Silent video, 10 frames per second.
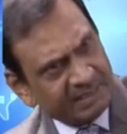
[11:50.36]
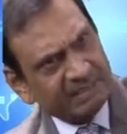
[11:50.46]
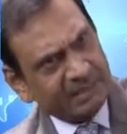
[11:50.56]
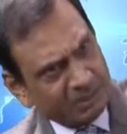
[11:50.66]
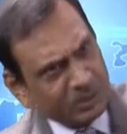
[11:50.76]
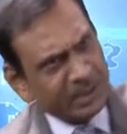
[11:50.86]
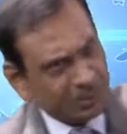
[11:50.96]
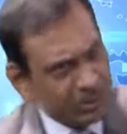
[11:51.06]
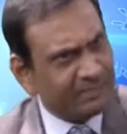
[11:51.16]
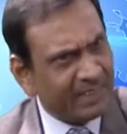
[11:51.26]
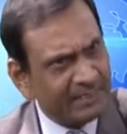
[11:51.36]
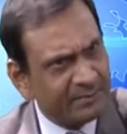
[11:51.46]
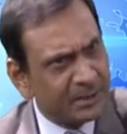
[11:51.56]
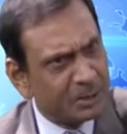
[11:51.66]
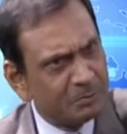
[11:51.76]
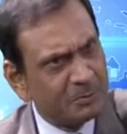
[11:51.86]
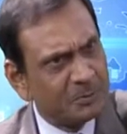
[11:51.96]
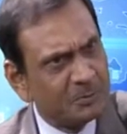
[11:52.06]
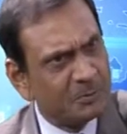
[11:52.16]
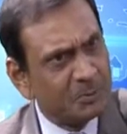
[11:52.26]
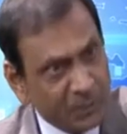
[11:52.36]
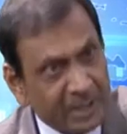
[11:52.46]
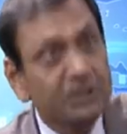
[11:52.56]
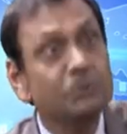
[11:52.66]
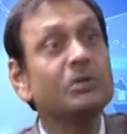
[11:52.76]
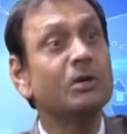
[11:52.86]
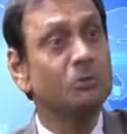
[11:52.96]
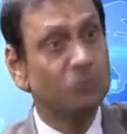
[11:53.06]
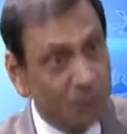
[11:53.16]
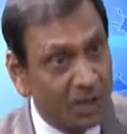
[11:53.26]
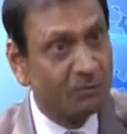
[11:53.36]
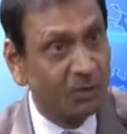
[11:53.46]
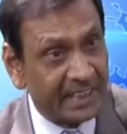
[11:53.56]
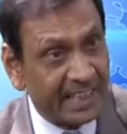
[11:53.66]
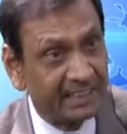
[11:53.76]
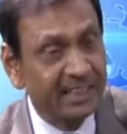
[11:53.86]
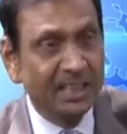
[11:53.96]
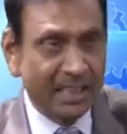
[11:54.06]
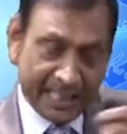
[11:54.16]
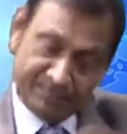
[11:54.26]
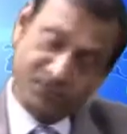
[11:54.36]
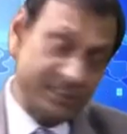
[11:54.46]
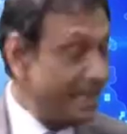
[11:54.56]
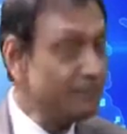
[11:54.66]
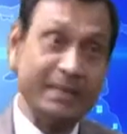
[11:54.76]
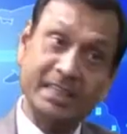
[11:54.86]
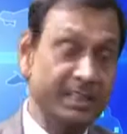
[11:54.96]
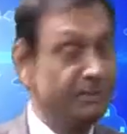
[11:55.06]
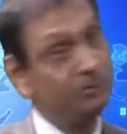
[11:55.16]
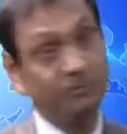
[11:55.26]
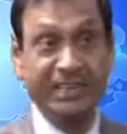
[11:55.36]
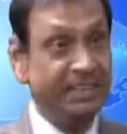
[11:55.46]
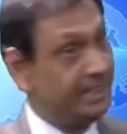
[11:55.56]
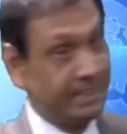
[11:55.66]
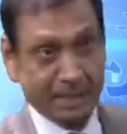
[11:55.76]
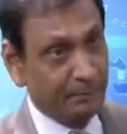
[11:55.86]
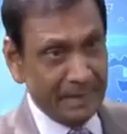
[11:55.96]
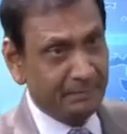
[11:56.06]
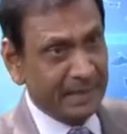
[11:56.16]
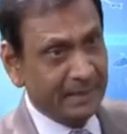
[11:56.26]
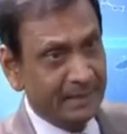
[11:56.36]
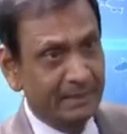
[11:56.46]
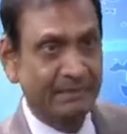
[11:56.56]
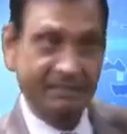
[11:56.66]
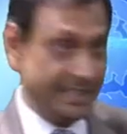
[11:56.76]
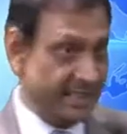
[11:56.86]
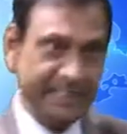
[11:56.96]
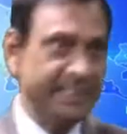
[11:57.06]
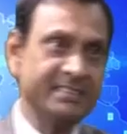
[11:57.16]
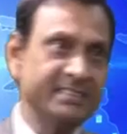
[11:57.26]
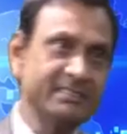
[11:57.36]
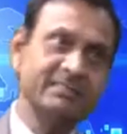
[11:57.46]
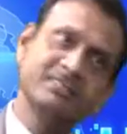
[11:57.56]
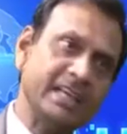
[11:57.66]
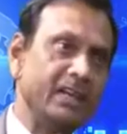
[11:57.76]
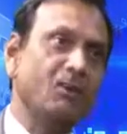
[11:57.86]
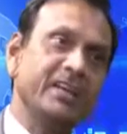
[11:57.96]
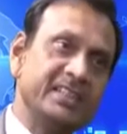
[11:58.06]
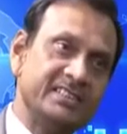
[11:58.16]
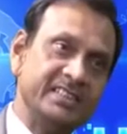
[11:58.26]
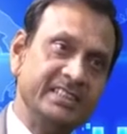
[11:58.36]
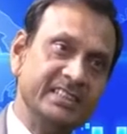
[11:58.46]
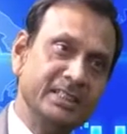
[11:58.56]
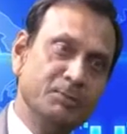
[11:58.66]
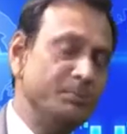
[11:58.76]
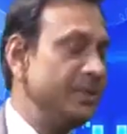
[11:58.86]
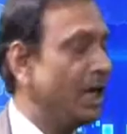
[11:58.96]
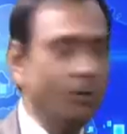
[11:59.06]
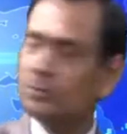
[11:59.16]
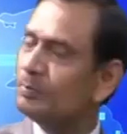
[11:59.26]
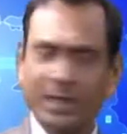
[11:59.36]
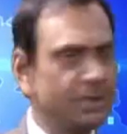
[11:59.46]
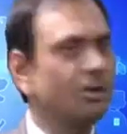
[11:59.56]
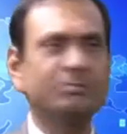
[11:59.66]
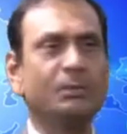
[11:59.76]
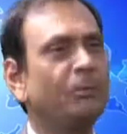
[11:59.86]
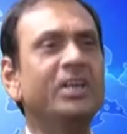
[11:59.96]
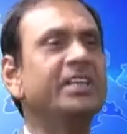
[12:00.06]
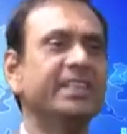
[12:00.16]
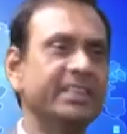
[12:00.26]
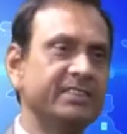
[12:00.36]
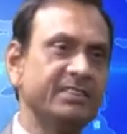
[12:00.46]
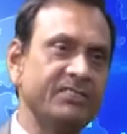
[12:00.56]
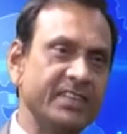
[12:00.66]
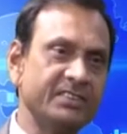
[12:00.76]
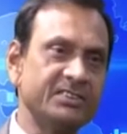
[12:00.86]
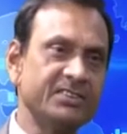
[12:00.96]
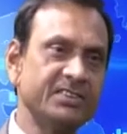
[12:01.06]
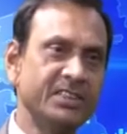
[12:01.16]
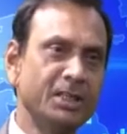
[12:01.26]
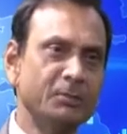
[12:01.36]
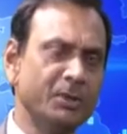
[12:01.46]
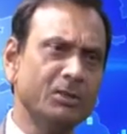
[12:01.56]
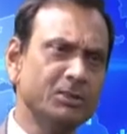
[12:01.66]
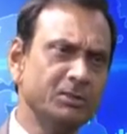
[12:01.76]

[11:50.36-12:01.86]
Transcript: 20-25. We need to now work for that, and for that matter we need commitment, dedication and honesty without much of the political interference, because you